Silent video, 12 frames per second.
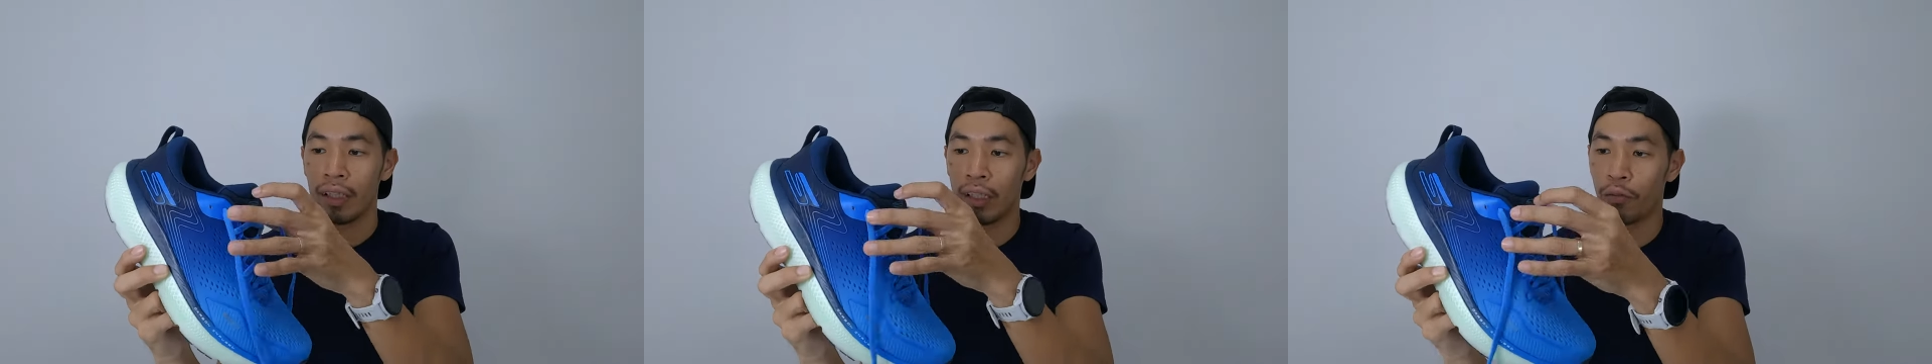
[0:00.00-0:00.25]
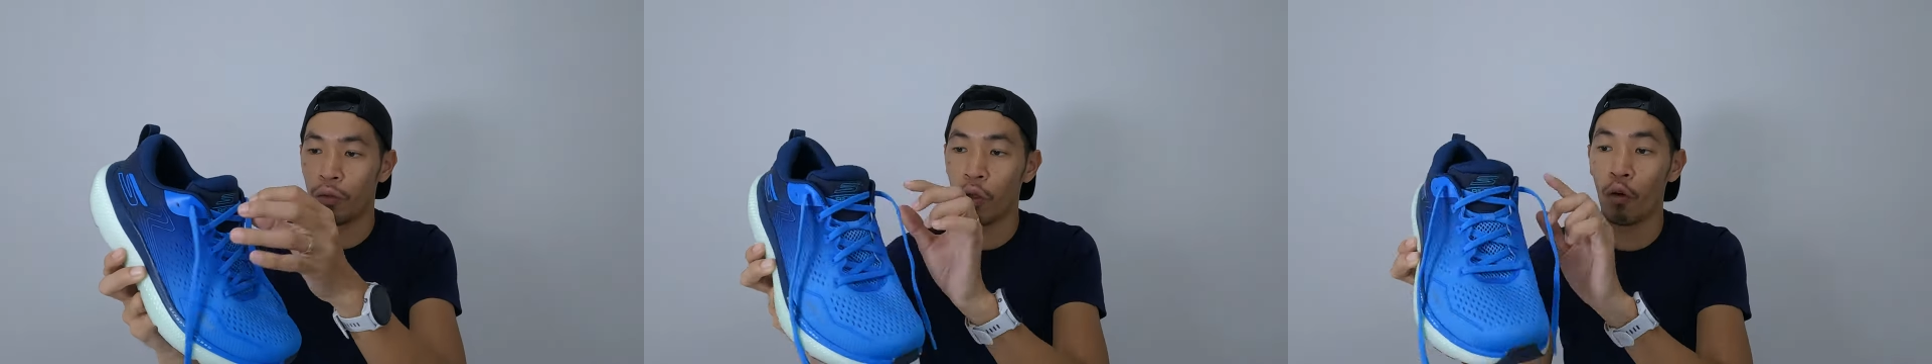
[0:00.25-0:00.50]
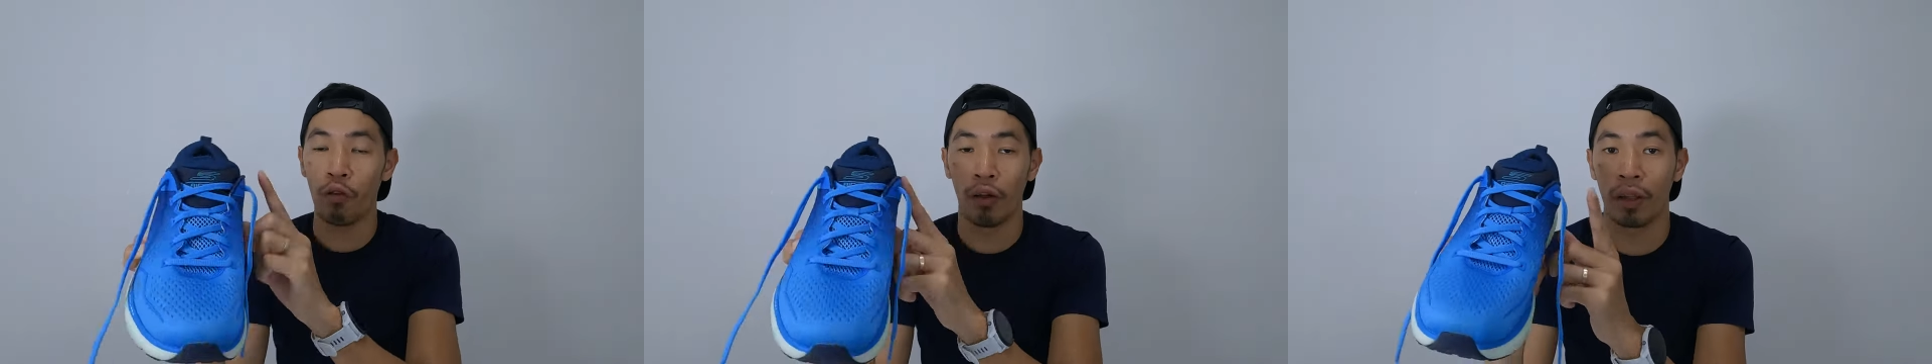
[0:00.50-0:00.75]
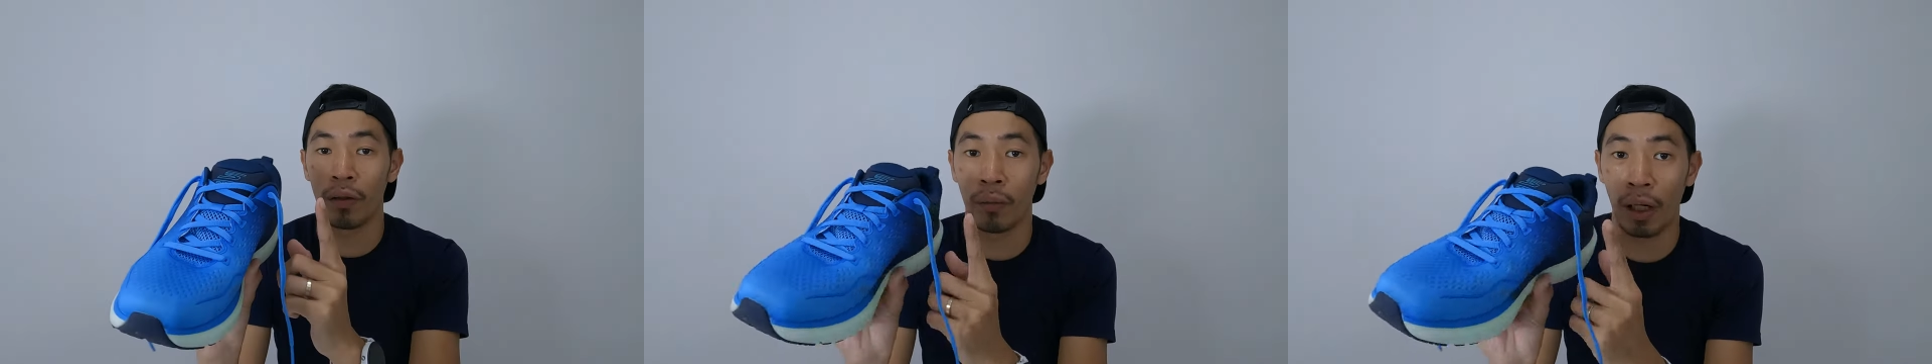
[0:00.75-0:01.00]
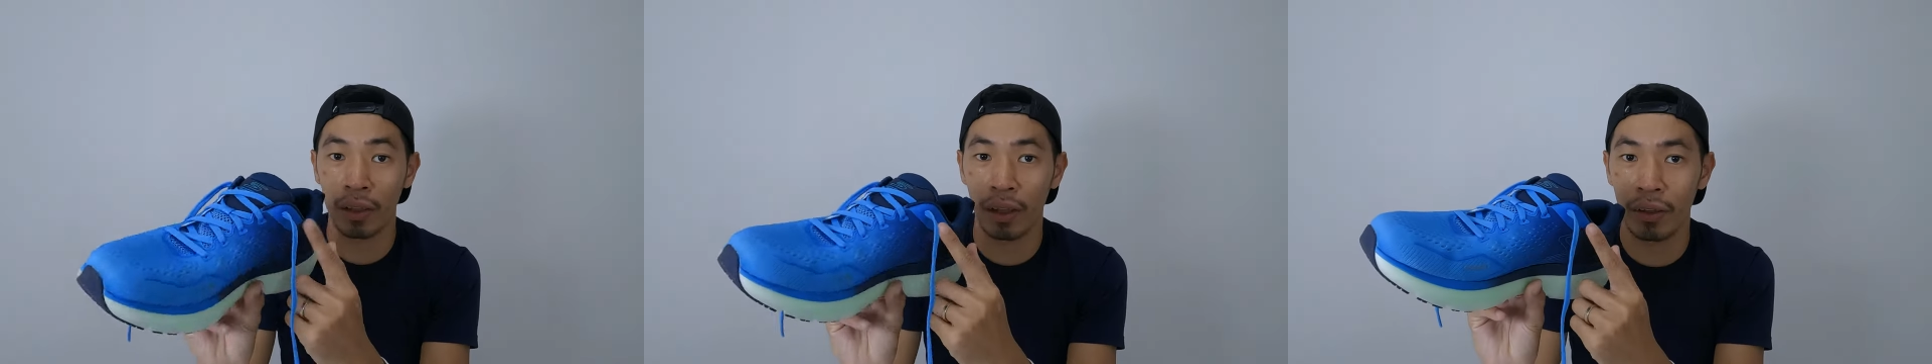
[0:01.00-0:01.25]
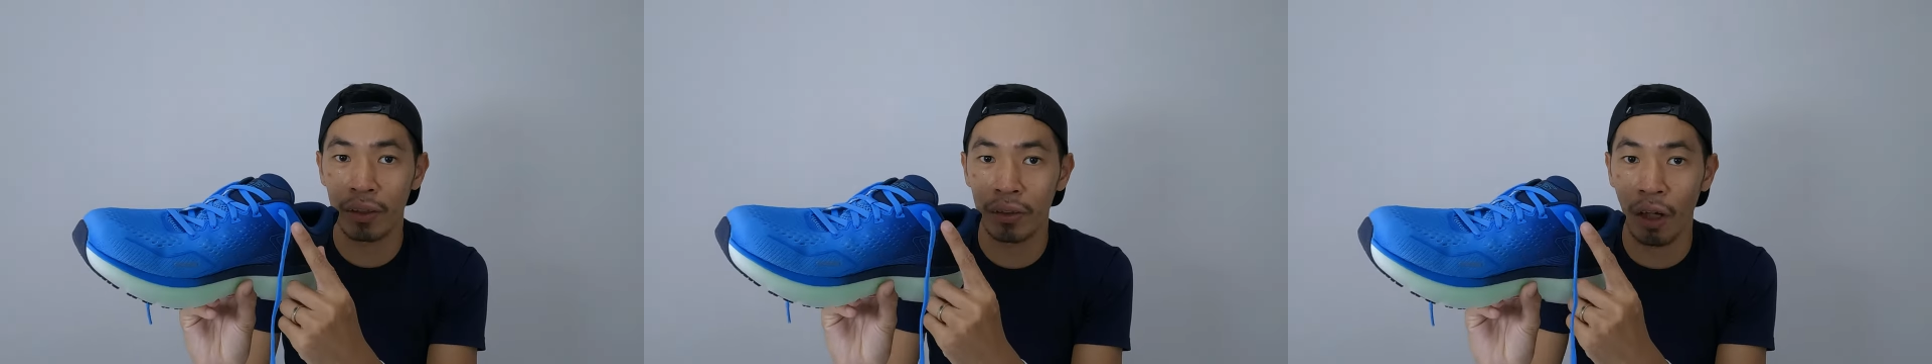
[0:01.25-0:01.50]
If you go for the
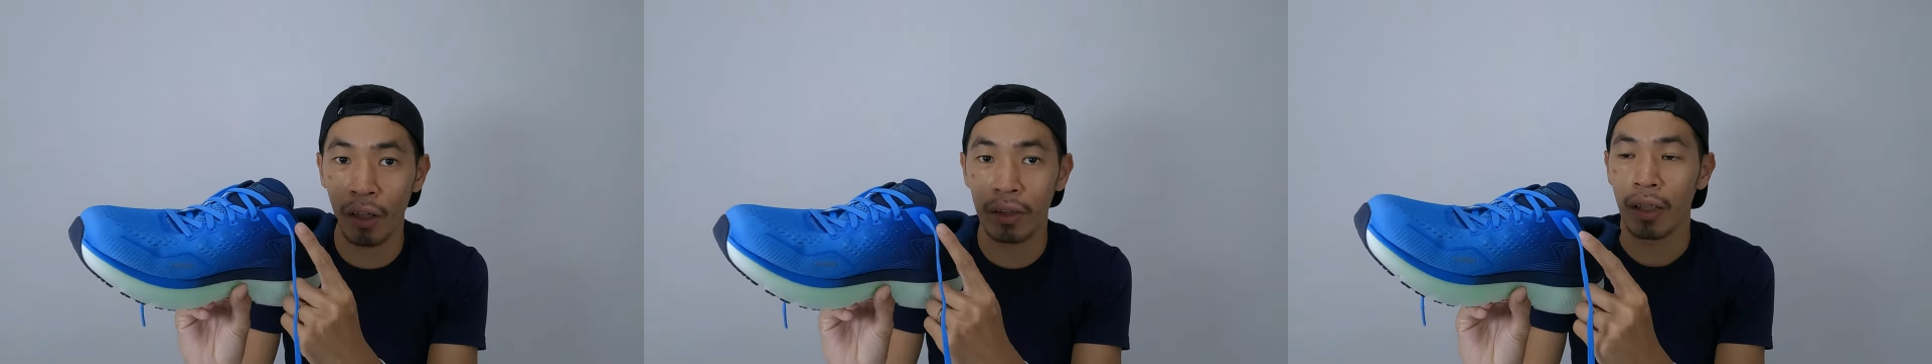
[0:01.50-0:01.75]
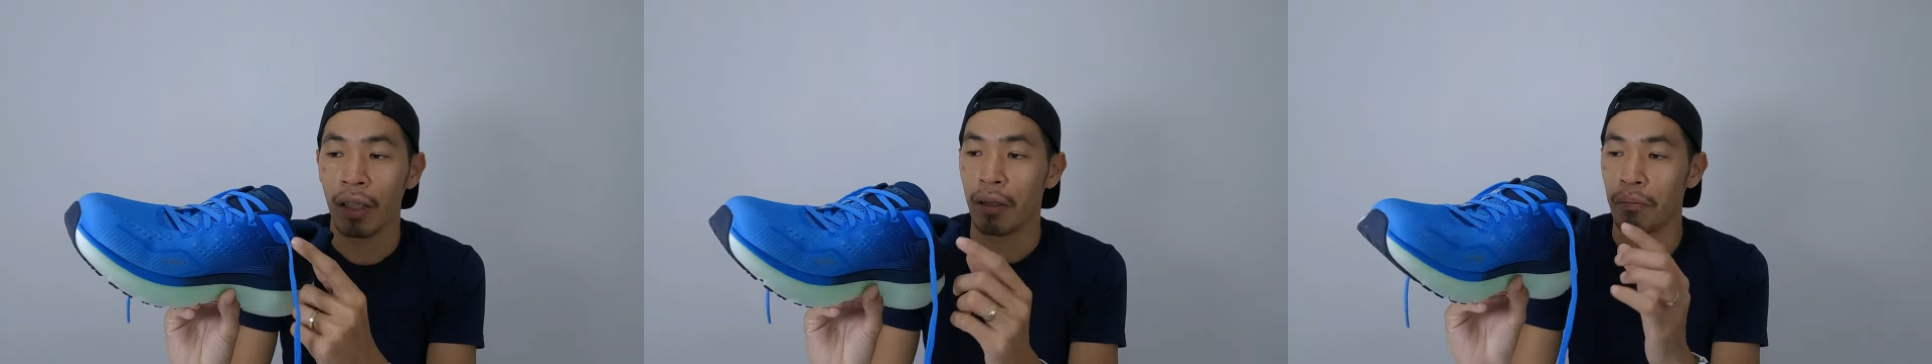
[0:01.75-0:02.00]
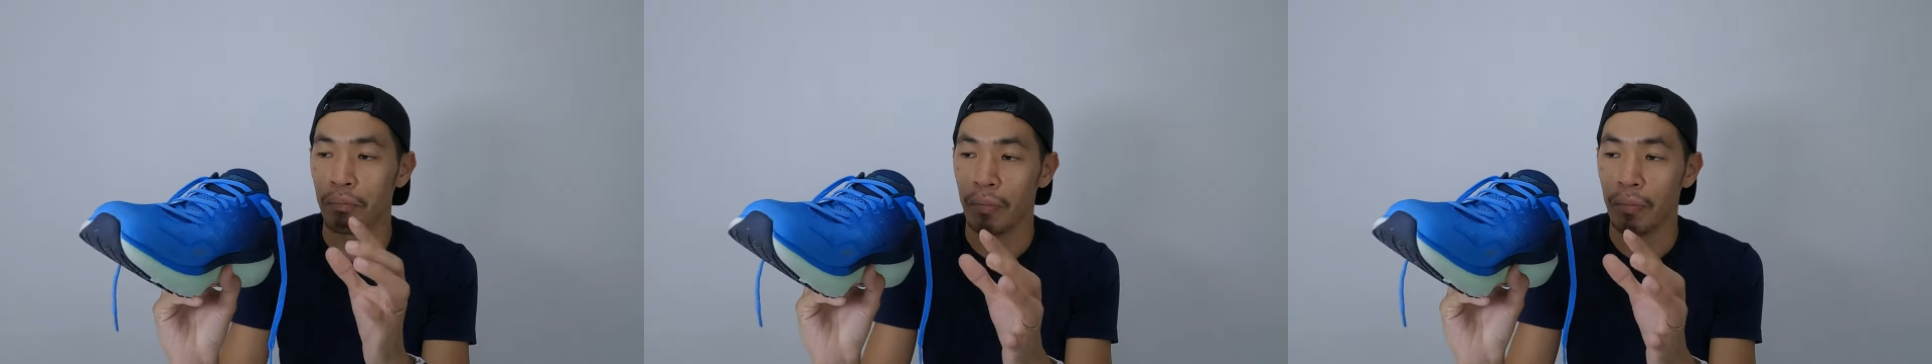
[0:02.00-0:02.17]
runner knot,